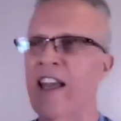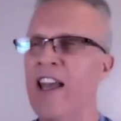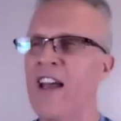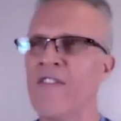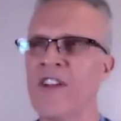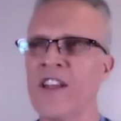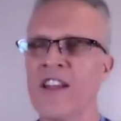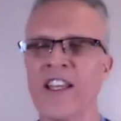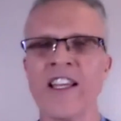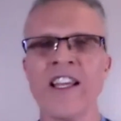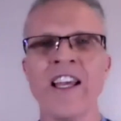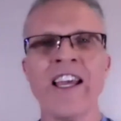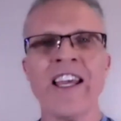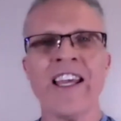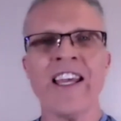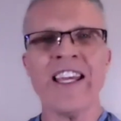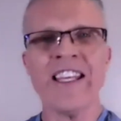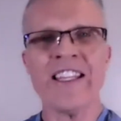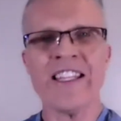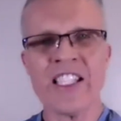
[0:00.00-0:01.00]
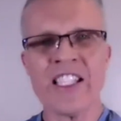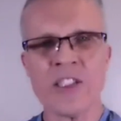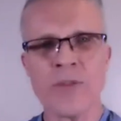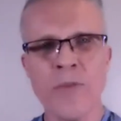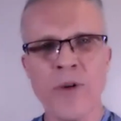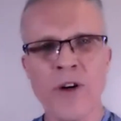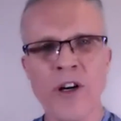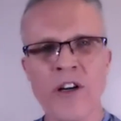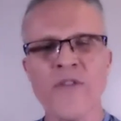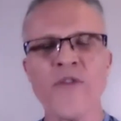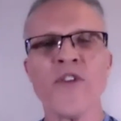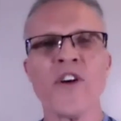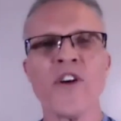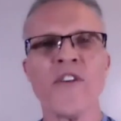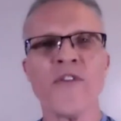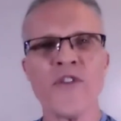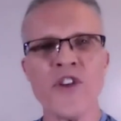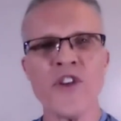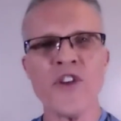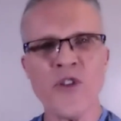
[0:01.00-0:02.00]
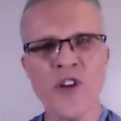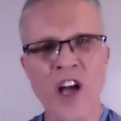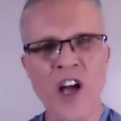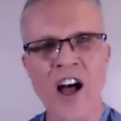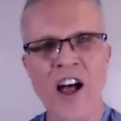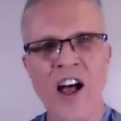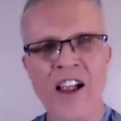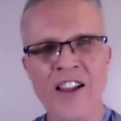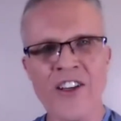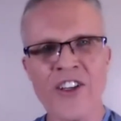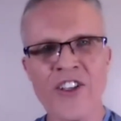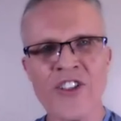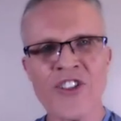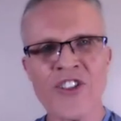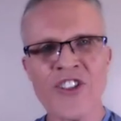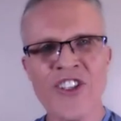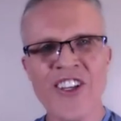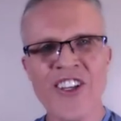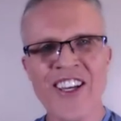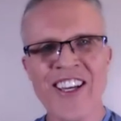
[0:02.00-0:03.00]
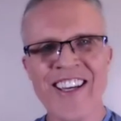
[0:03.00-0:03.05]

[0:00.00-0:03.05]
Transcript: everything in this book for a few dollars